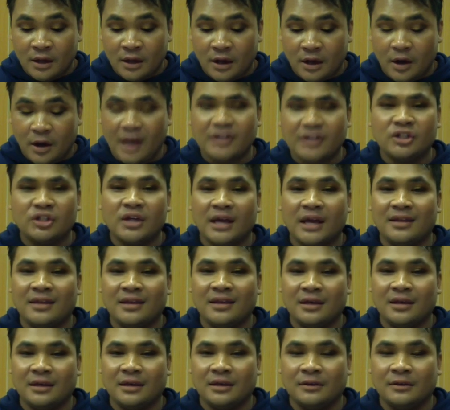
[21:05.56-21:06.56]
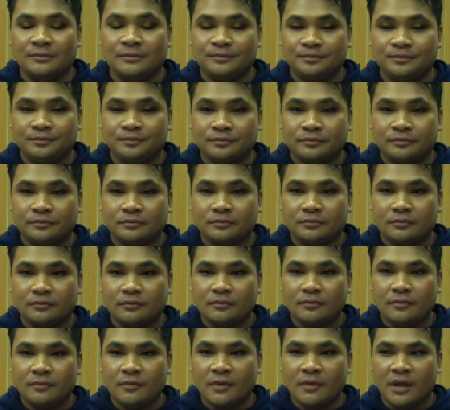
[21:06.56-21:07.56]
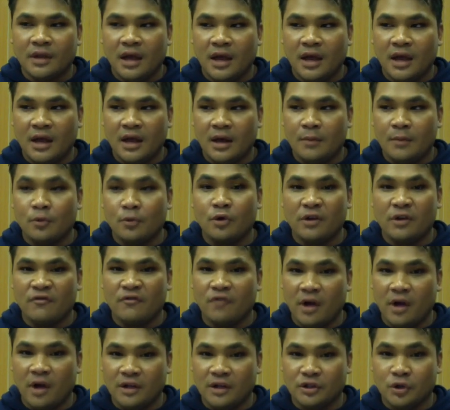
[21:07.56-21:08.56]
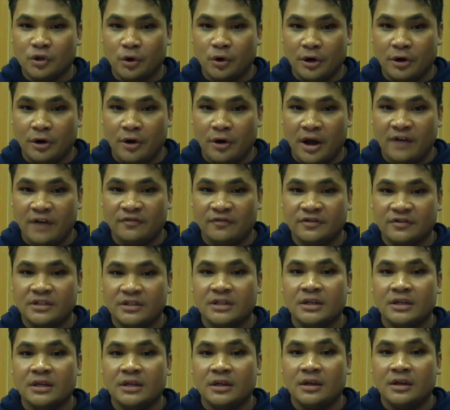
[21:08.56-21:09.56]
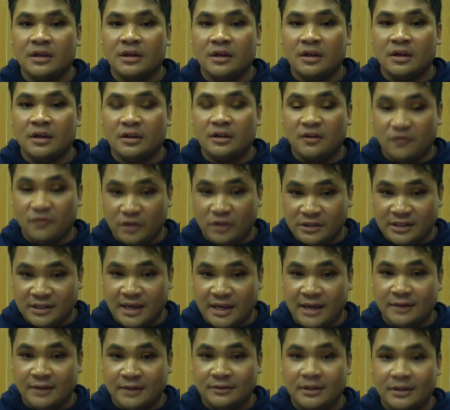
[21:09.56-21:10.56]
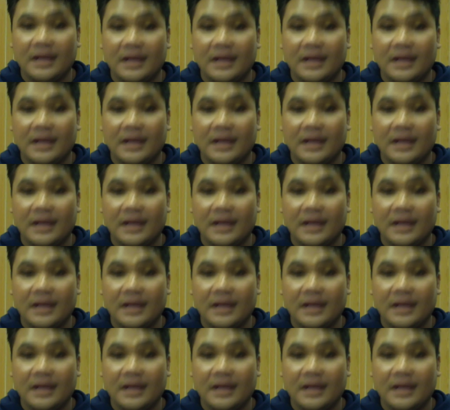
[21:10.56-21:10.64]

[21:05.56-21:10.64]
Actually, I think Marie France choreographed the free skate.